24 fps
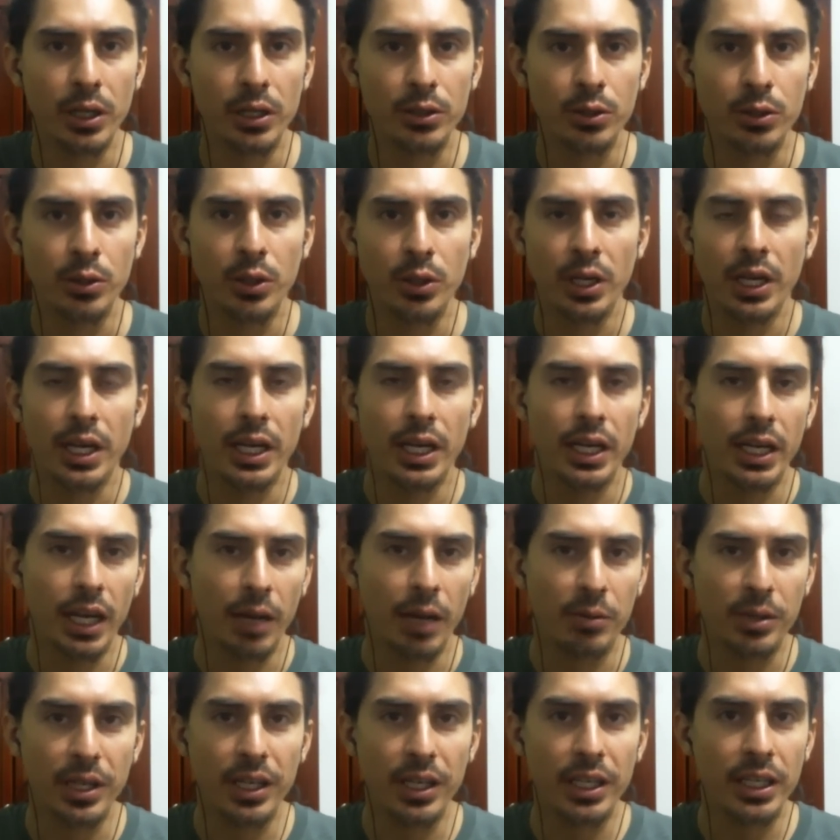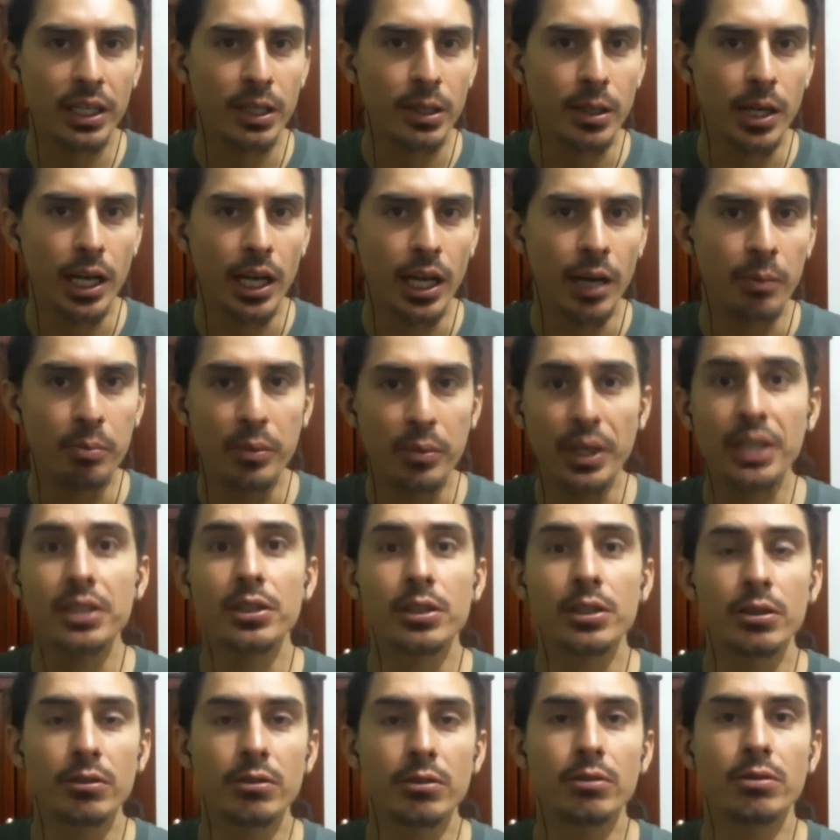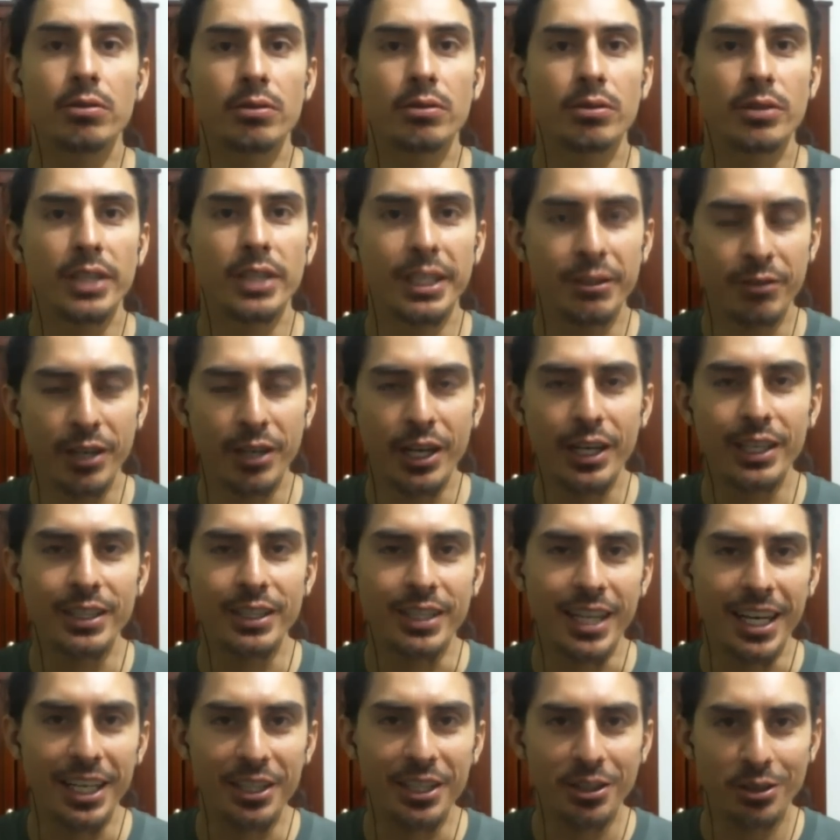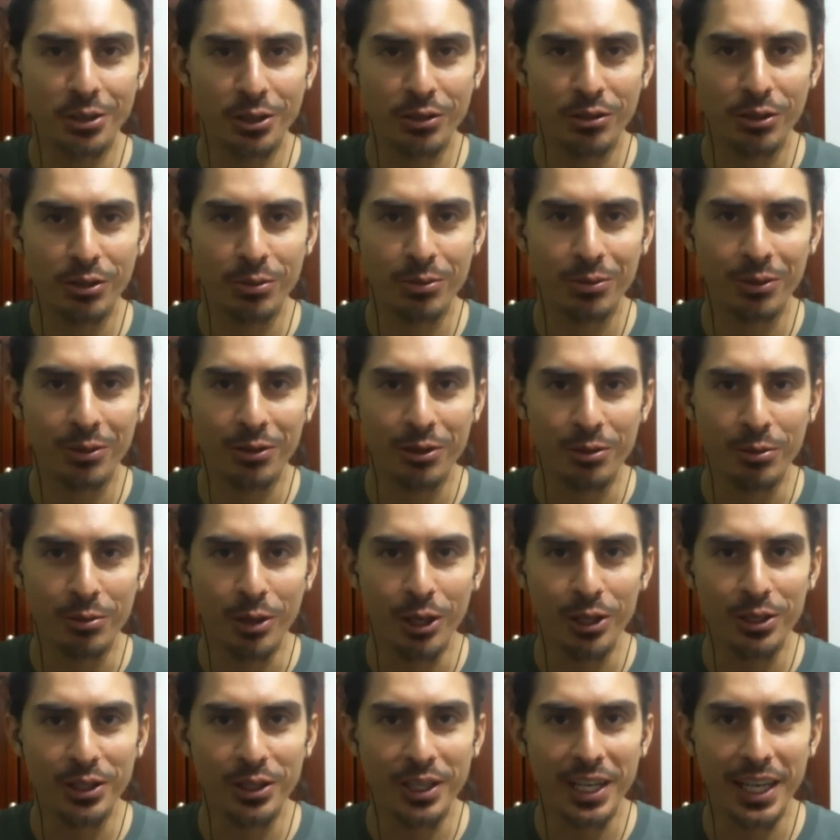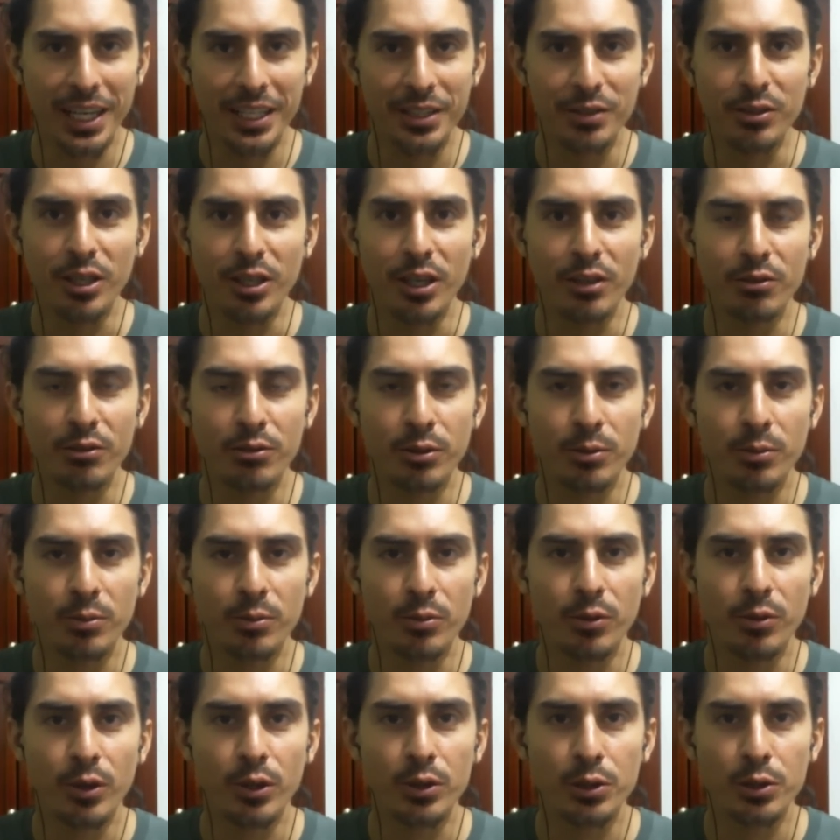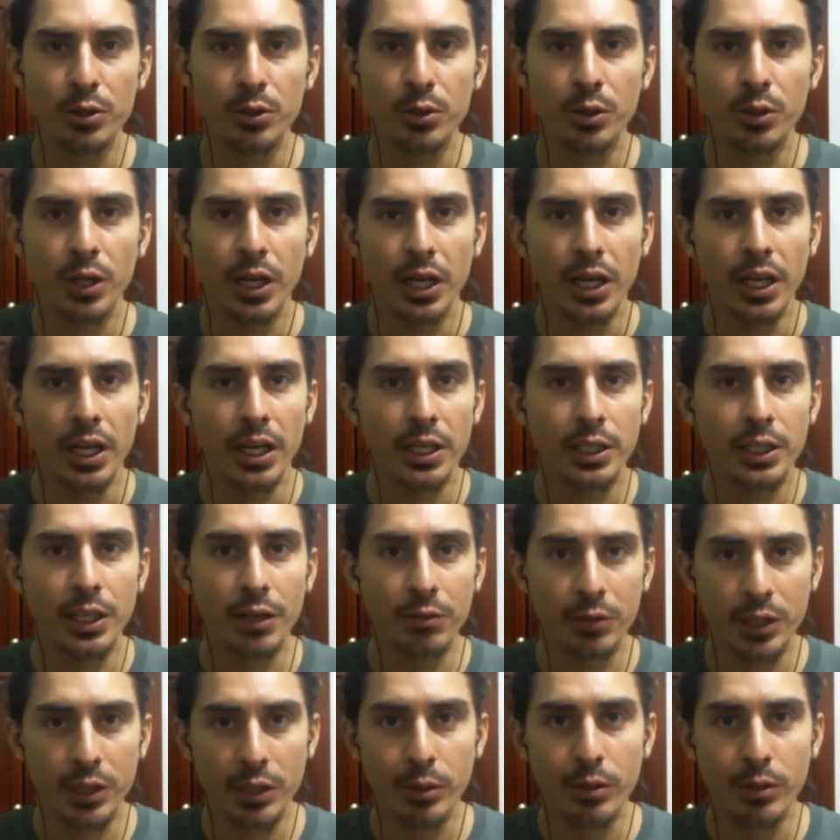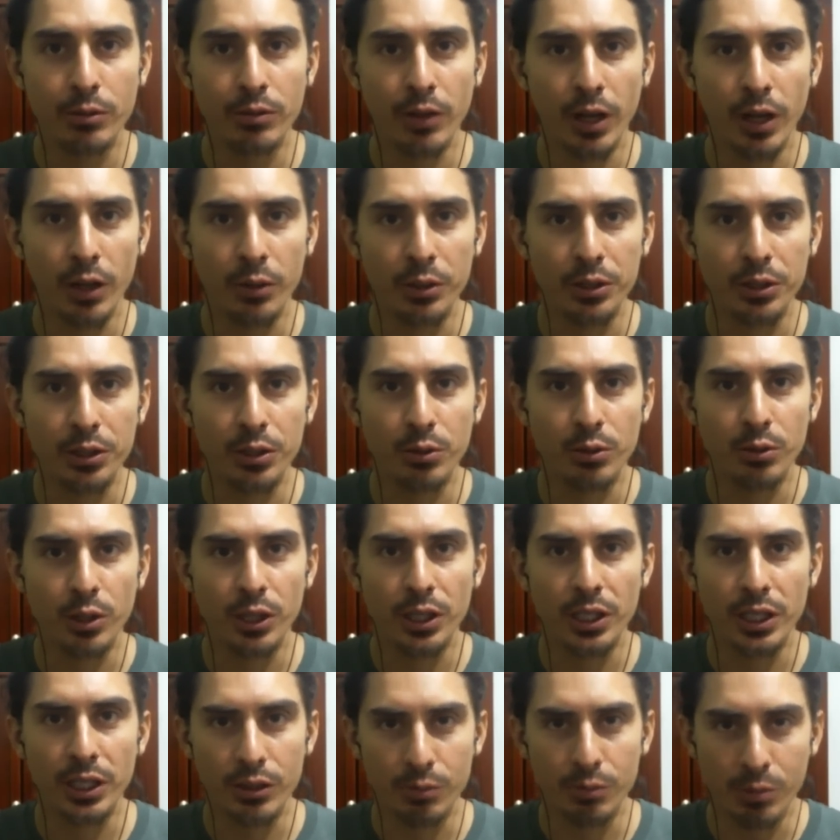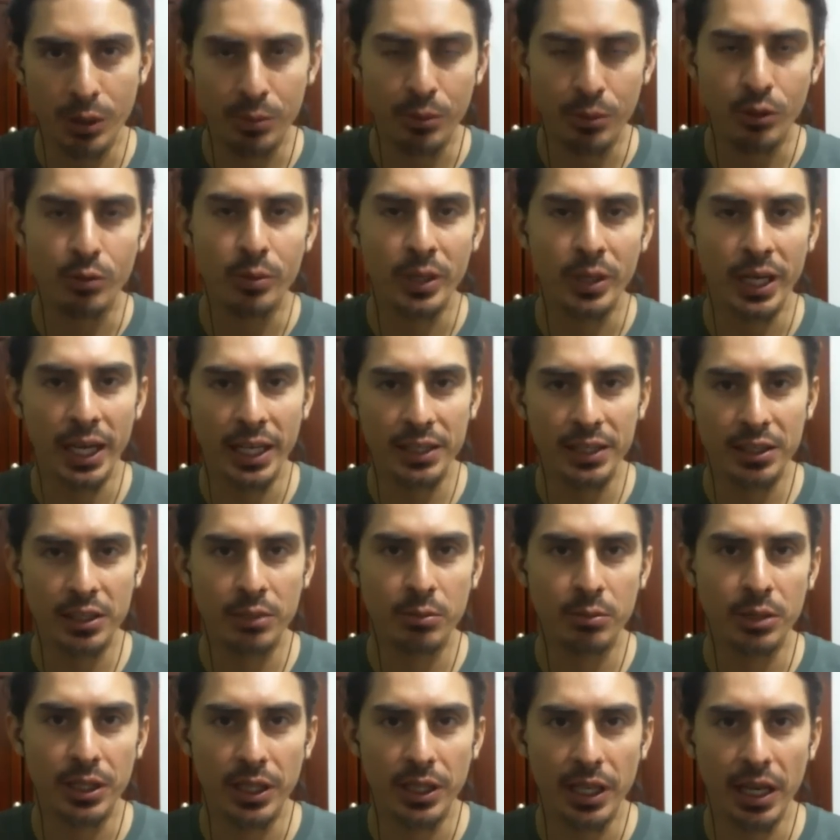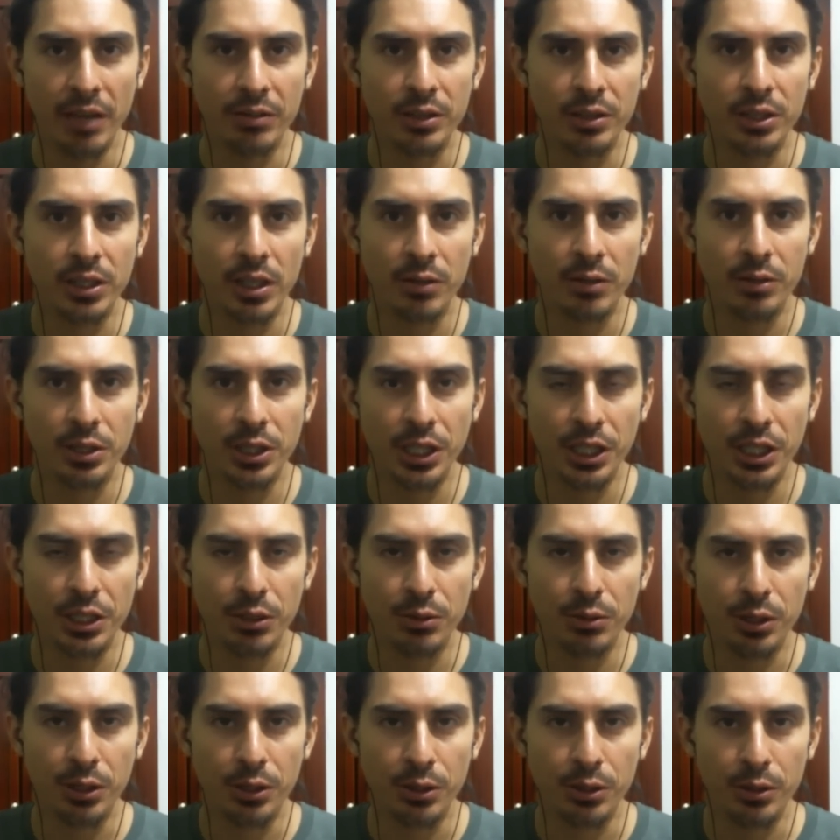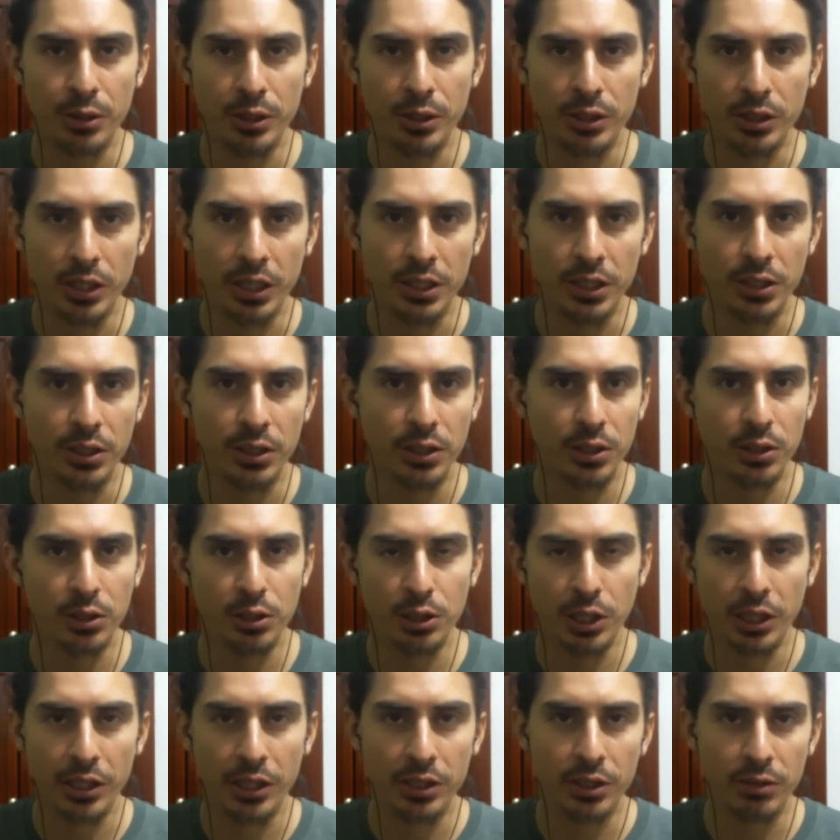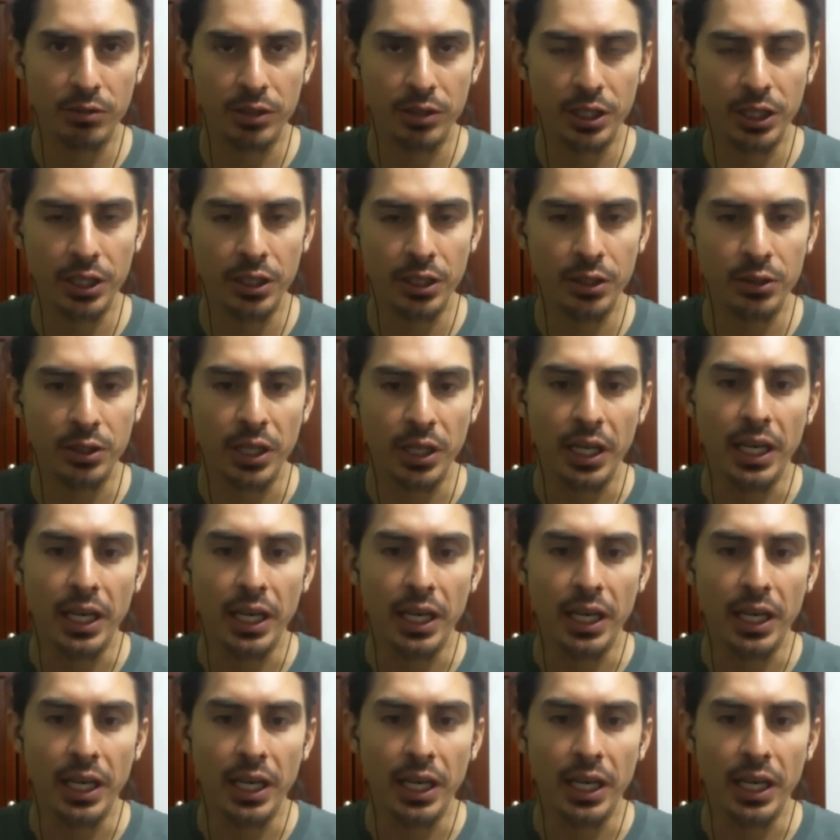So I'm getting a mix of various angles from all sides, from folks who definitely have been following your work and people who've been asking me to have this conversation with you and sharing your videos,